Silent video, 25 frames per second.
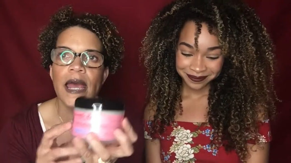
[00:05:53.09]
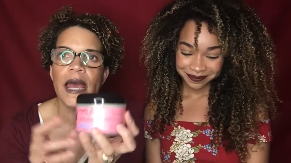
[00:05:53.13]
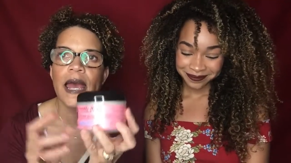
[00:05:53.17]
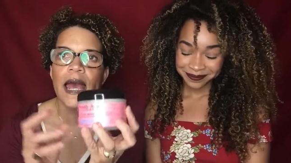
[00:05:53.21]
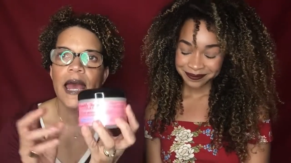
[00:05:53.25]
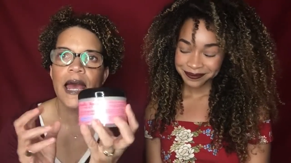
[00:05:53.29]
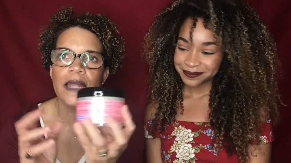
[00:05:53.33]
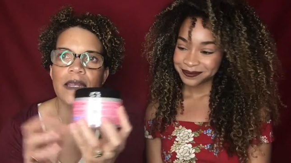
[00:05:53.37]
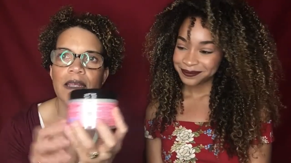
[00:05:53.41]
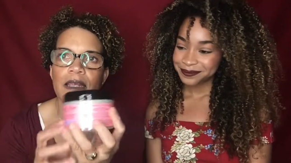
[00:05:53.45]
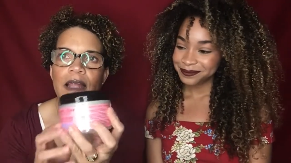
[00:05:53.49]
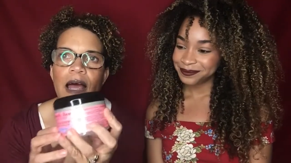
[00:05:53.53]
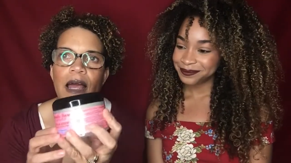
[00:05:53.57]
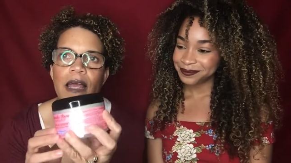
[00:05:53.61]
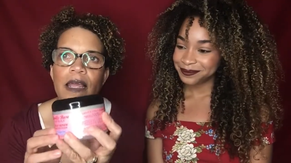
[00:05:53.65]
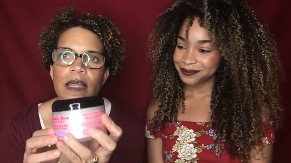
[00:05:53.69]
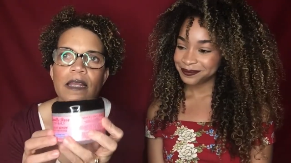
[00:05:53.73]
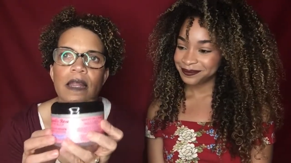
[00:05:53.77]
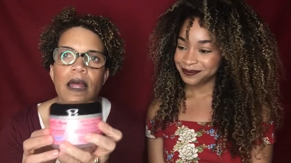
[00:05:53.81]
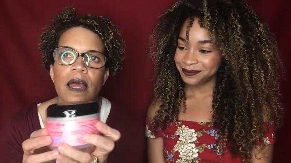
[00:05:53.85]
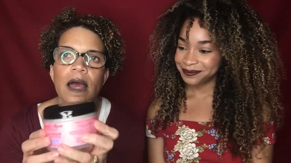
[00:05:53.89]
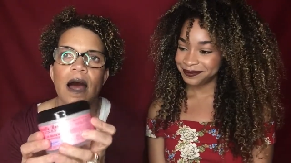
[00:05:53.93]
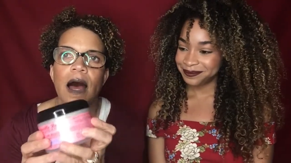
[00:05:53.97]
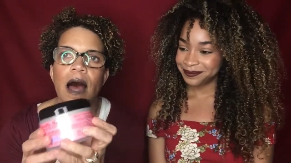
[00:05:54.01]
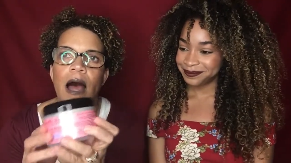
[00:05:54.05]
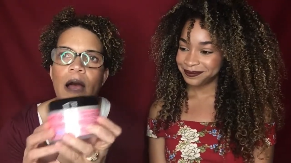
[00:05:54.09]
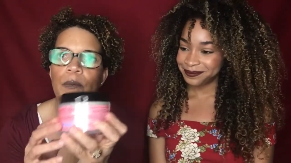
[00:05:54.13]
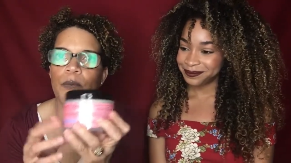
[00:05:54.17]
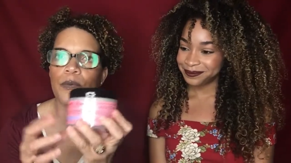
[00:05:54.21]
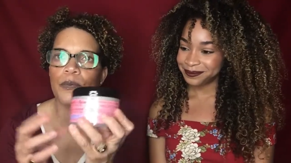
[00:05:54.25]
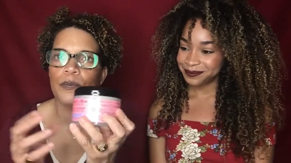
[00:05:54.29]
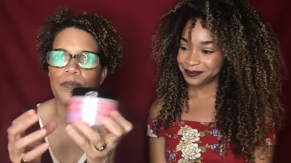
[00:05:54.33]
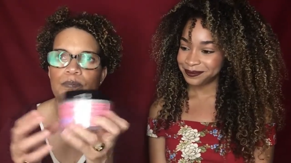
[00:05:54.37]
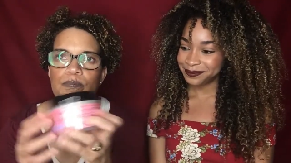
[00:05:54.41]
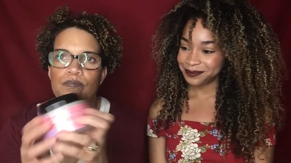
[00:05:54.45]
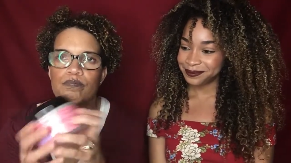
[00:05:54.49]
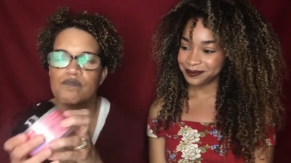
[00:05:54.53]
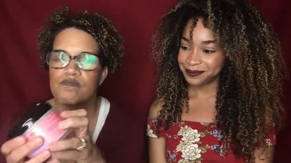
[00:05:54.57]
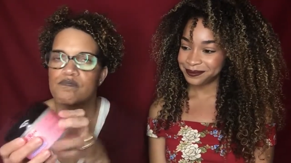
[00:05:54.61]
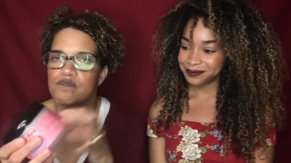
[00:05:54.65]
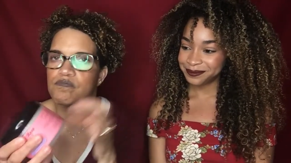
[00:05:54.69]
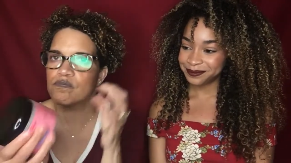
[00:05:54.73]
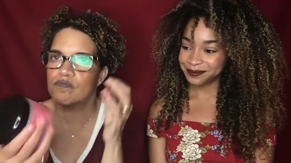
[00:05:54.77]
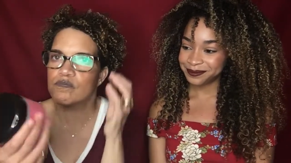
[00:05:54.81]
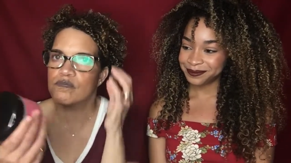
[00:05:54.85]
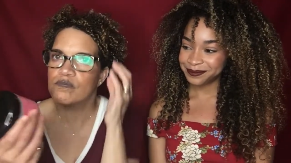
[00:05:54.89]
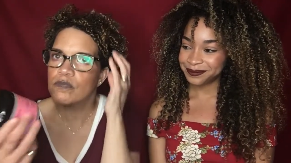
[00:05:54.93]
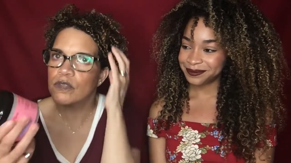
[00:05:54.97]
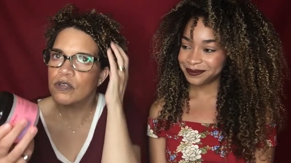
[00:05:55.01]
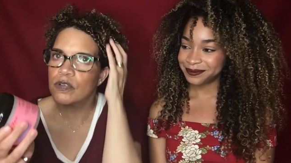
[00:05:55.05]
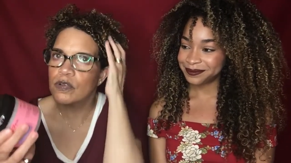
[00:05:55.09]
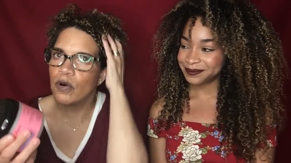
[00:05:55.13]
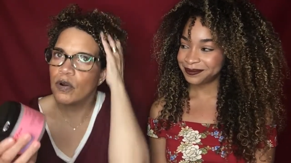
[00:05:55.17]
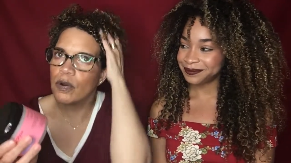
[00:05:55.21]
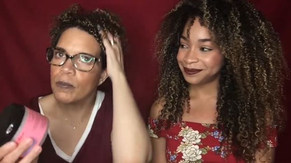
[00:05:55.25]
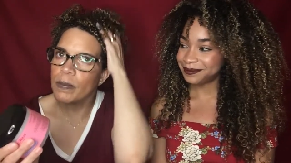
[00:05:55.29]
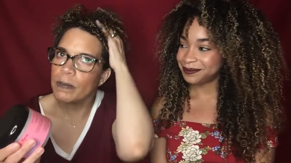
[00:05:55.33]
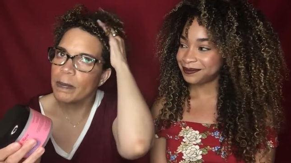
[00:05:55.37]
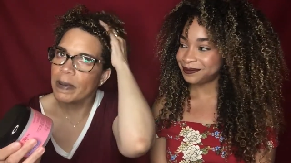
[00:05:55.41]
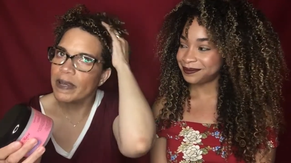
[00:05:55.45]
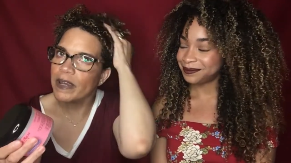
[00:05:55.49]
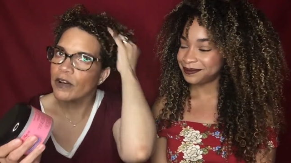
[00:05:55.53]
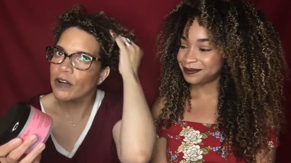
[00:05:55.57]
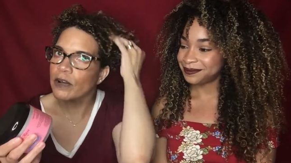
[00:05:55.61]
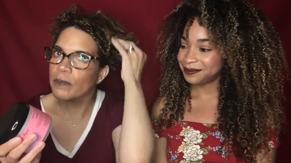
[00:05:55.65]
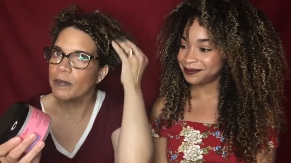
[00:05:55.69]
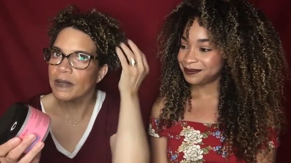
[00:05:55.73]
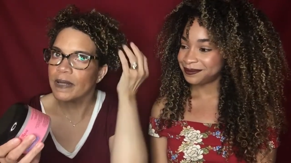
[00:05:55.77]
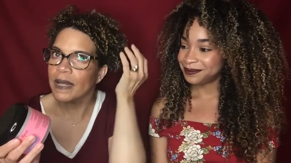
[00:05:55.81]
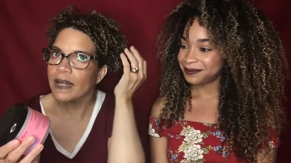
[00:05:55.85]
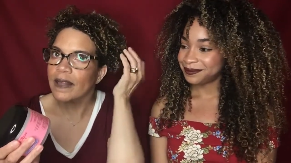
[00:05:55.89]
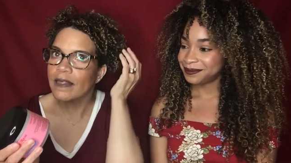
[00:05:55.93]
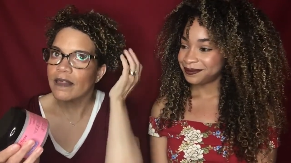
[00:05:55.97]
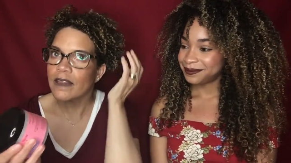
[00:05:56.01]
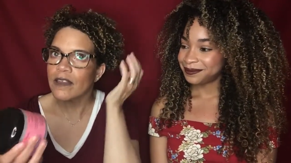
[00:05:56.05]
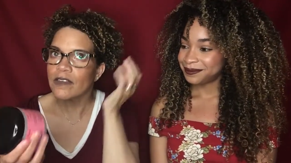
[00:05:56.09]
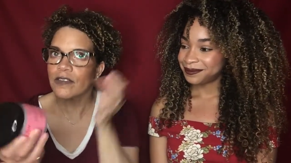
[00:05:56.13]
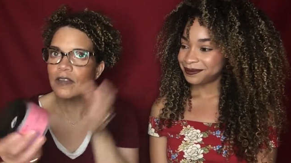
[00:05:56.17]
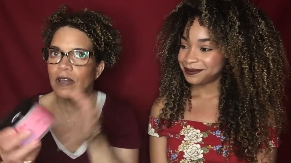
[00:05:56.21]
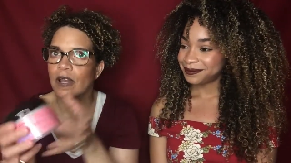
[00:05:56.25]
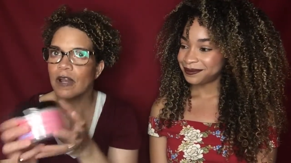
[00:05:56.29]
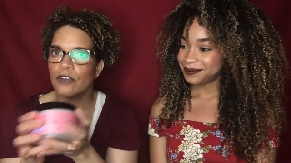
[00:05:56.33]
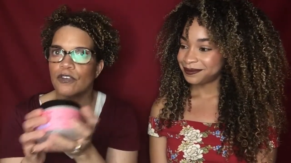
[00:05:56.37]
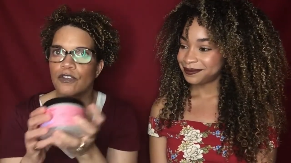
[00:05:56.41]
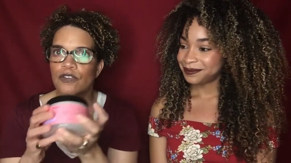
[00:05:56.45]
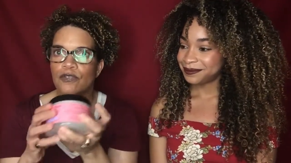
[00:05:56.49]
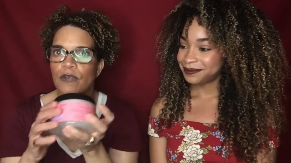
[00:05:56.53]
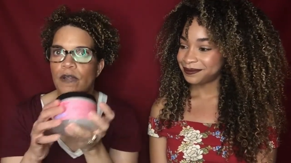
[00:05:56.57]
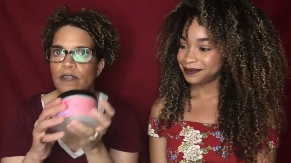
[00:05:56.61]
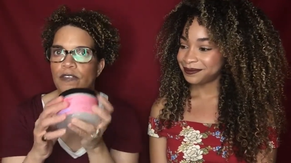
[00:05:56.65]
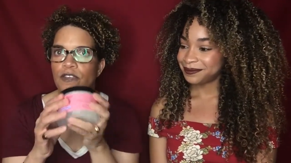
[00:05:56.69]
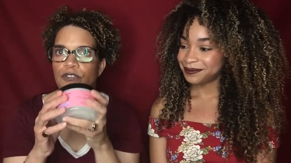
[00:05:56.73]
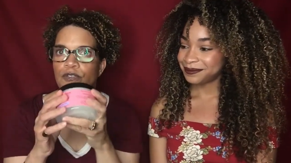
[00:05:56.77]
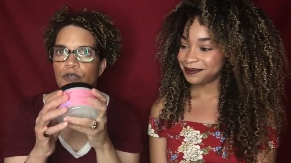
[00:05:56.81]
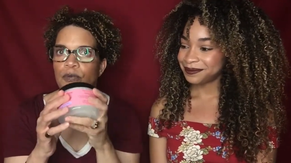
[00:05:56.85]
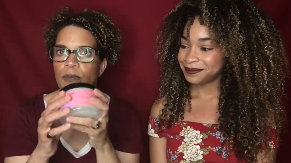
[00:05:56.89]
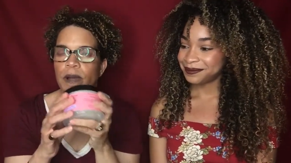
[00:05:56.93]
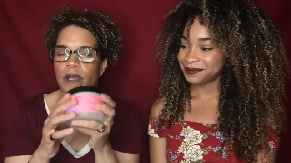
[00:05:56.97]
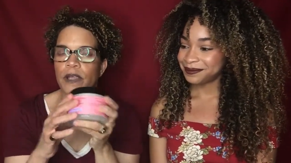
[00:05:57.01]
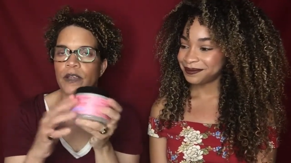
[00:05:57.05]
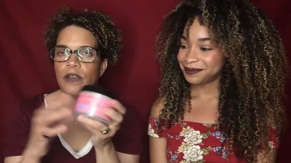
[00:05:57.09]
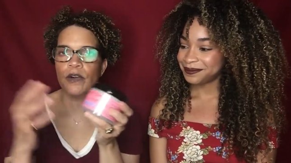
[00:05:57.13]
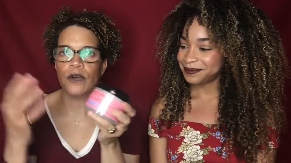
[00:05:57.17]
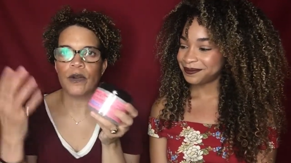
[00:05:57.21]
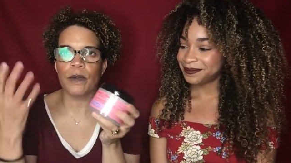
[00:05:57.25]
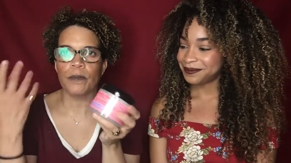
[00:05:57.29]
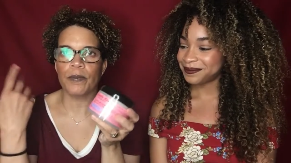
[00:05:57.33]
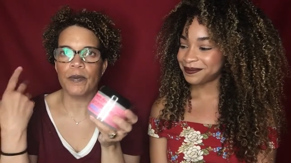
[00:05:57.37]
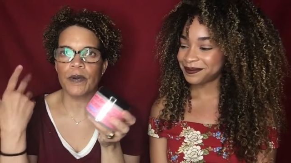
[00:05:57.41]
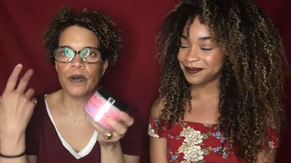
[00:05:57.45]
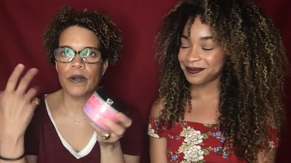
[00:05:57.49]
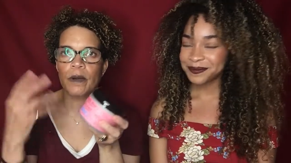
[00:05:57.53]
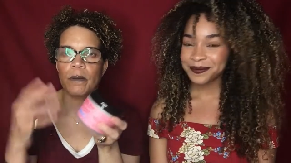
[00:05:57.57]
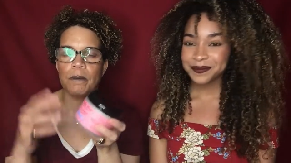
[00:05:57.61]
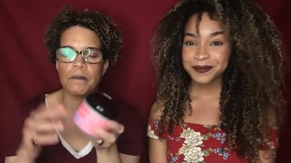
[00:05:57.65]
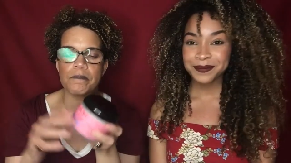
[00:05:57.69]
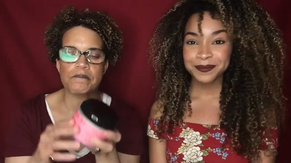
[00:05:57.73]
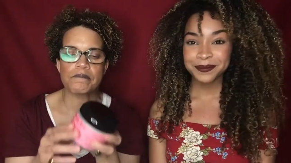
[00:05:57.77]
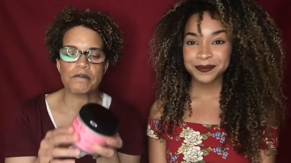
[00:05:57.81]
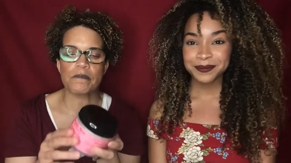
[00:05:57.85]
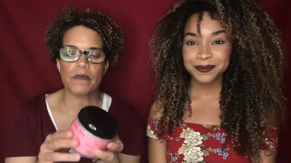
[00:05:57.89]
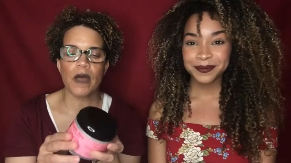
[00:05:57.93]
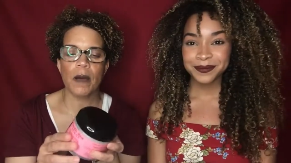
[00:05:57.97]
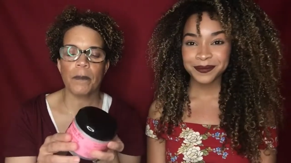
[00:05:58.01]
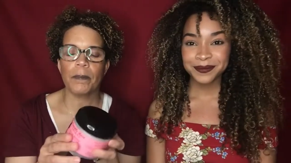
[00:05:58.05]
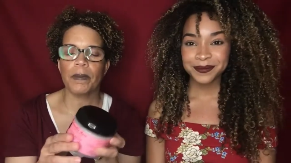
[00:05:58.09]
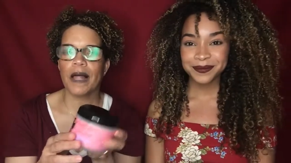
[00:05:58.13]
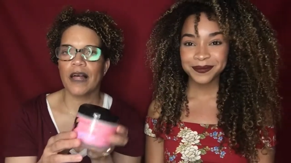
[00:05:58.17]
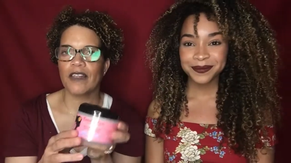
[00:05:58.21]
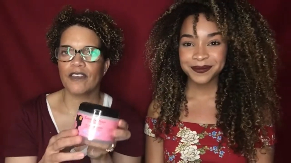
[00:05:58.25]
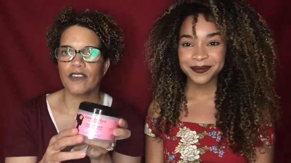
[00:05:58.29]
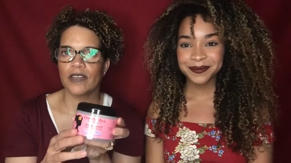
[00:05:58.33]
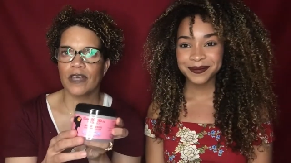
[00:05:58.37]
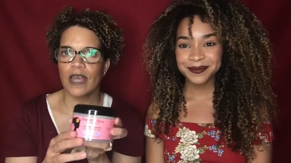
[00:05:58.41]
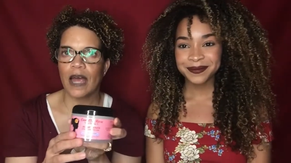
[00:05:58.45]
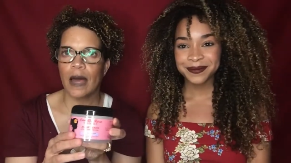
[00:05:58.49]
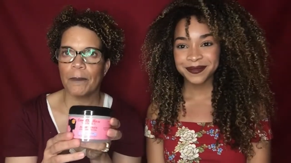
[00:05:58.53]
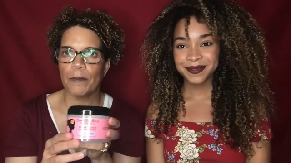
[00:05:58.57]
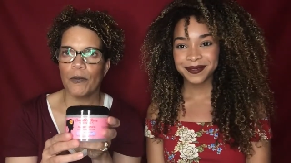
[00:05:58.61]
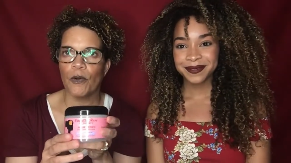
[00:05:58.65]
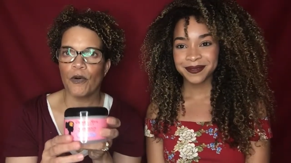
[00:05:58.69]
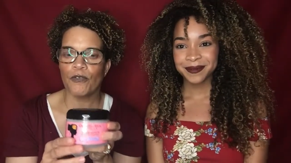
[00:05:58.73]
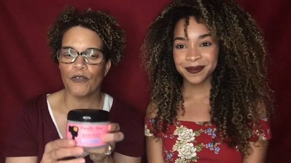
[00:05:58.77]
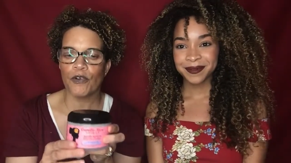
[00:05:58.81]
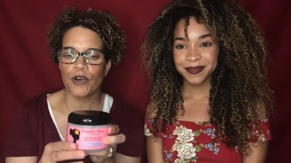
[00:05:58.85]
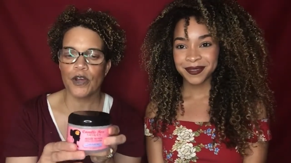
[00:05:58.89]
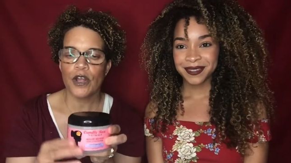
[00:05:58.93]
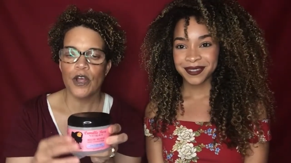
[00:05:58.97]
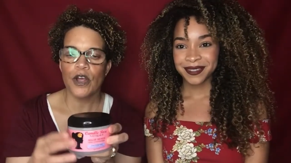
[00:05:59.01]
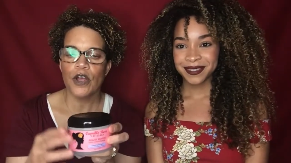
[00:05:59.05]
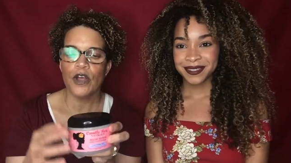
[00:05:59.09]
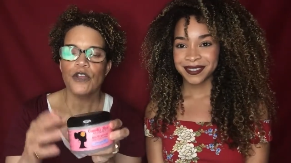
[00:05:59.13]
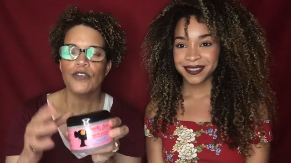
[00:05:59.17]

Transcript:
Speaker 1: At night, I will go to bed. My hair could be like this, and I'll just run this through my hair and put um, a plastic cap over it.